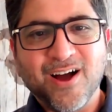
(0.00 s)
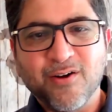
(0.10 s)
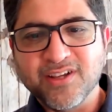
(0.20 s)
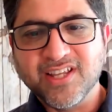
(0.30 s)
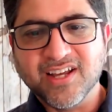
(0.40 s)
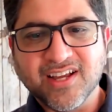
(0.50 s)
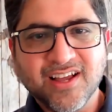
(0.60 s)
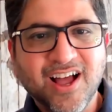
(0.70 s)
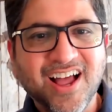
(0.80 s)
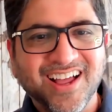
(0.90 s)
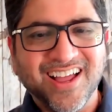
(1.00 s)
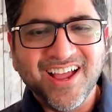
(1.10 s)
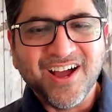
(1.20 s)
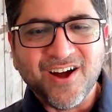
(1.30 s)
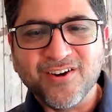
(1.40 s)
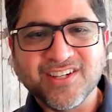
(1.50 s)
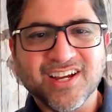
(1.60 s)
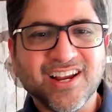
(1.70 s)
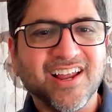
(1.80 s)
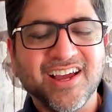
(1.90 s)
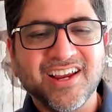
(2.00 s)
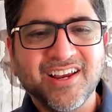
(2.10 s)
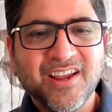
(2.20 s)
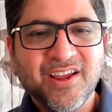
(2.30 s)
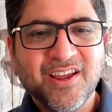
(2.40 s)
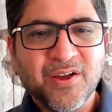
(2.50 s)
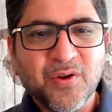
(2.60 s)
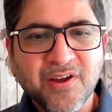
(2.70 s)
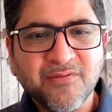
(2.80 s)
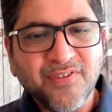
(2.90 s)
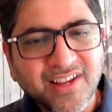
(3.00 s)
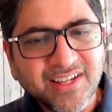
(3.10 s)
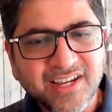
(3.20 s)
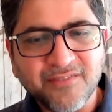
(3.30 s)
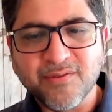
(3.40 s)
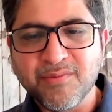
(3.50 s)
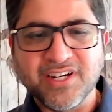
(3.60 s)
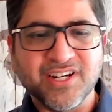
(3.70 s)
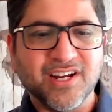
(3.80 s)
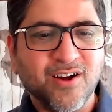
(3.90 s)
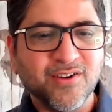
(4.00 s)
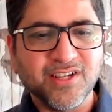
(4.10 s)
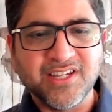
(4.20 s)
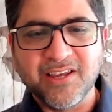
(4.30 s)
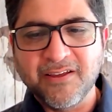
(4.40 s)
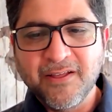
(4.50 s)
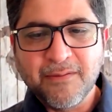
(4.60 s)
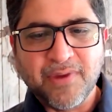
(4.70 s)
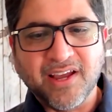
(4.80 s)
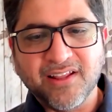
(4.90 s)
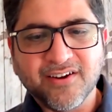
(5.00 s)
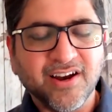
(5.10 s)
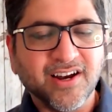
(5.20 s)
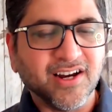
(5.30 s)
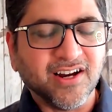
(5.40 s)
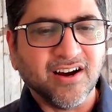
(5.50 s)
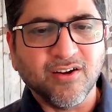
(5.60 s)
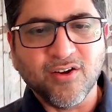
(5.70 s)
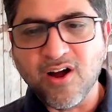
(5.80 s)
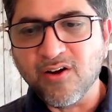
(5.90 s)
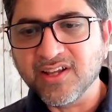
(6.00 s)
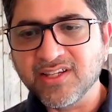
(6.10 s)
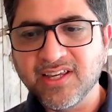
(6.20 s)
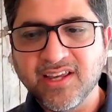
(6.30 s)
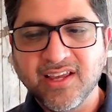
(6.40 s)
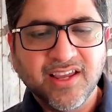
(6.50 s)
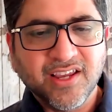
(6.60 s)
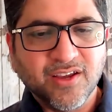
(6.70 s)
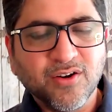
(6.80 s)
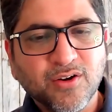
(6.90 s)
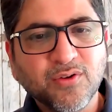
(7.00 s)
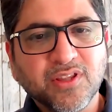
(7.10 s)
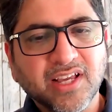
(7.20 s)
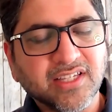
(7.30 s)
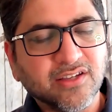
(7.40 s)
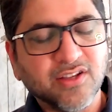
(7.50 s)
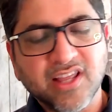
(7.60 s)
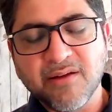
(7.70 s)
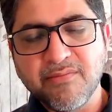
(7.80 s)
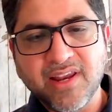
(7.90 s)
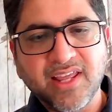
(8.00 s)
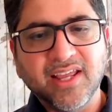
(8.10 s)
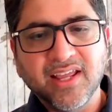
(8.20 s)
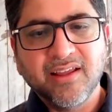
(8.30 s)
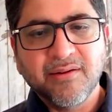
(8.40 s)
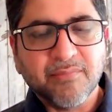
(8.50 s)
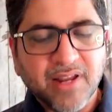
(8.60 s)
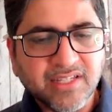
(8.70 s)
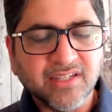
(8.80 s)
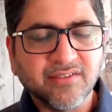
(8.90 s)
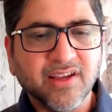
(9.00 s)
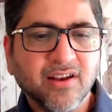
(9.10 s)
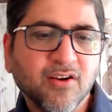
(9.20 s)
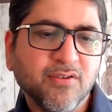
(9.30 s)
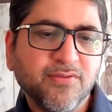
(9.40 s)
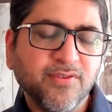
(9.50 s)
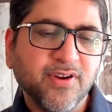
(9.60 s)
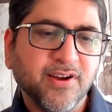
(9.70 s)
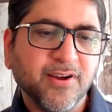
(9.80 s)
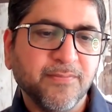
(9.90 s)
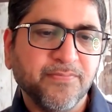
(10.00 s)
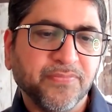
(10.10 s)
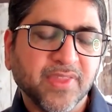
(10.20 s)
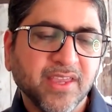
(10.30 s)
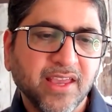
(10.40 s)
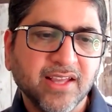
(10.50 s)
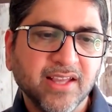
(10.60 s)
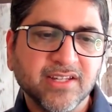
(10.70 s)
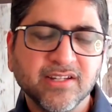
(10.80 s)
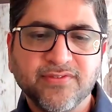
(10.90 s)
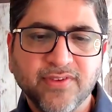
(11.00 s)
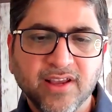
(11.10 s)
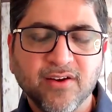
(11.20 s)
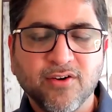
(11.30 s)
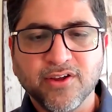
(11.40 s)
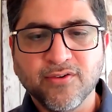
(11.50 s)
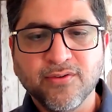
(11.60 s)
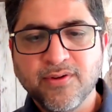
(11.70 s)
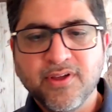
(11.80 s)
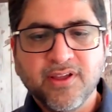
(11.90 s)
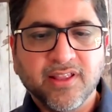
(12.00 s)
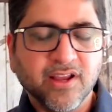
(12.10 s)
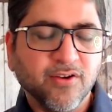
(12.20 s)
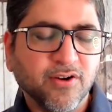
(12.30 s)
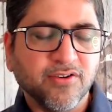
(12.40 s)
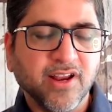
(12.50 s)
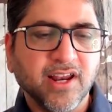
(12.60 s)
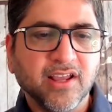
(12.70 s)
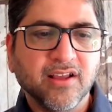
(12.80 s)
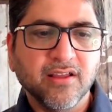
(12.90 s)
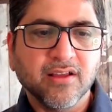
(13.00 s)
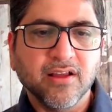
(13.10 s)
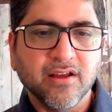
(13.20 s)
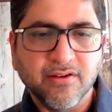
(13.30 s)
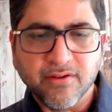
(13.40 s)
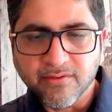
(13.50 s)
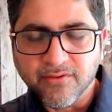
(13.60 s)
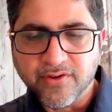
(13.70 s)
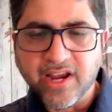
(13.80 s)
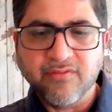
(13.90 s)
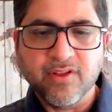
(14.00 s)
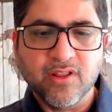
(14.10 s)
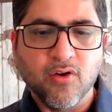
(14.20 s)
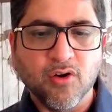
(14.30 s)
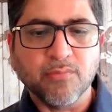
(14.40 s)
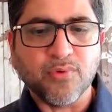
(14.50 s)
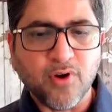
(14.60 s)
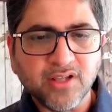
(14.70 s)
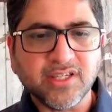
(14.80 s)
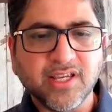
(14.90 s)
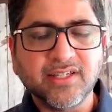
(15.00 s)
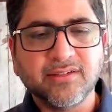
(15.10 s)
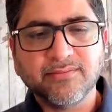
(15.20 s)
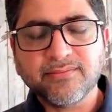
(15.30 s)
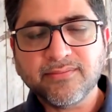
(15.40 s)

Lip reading: How does the client go and fill his information? How does he pay the credit card, or how does he do things? So there are many places where a lot of agents fail, or they're not really ready with the whole process,